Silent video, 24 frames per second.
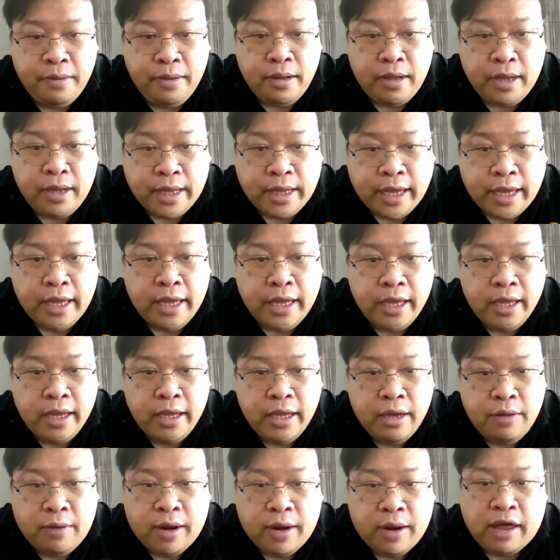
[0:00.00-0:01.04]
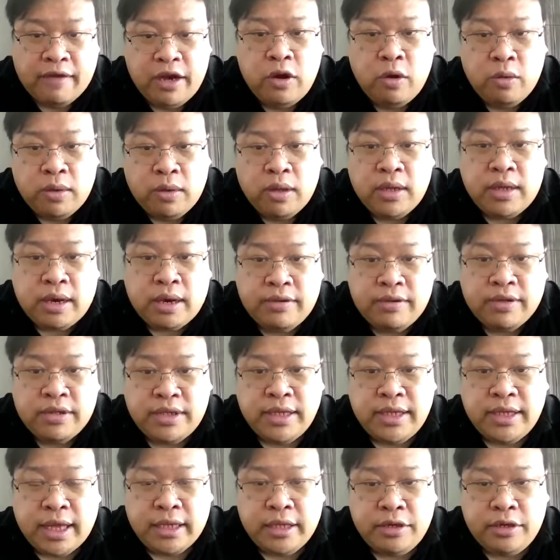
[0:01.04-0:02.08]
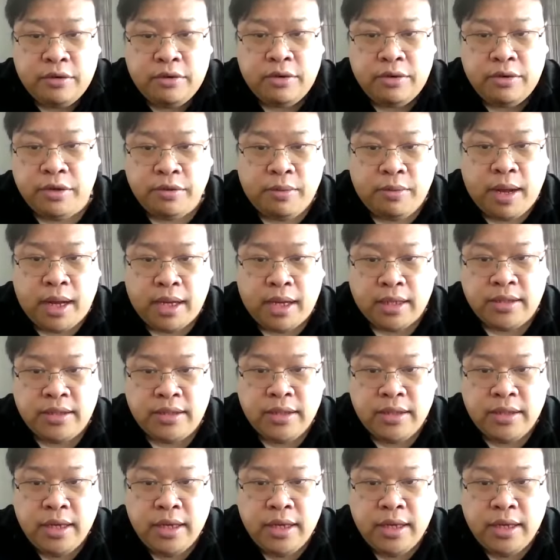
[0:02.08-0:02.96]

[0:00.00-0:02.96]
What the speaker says: Okay, whatever local currency that you want.